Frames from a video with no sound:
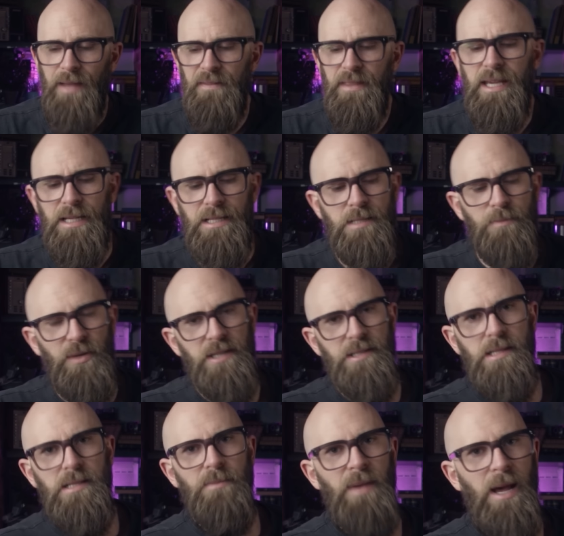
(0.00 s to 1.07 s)
And this brings
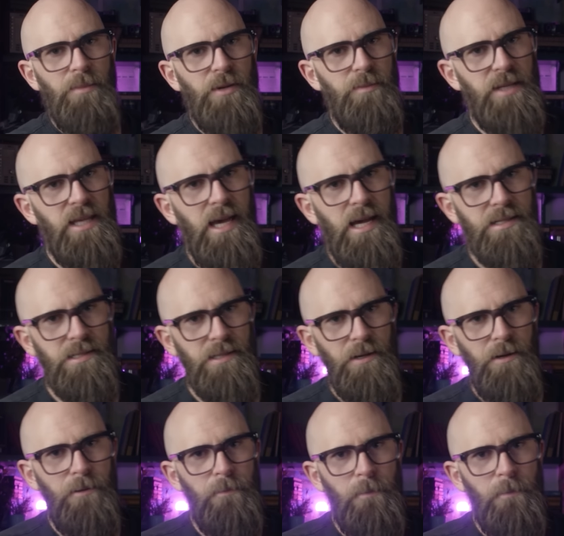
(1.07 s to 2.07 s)
us to Pablo Picasso.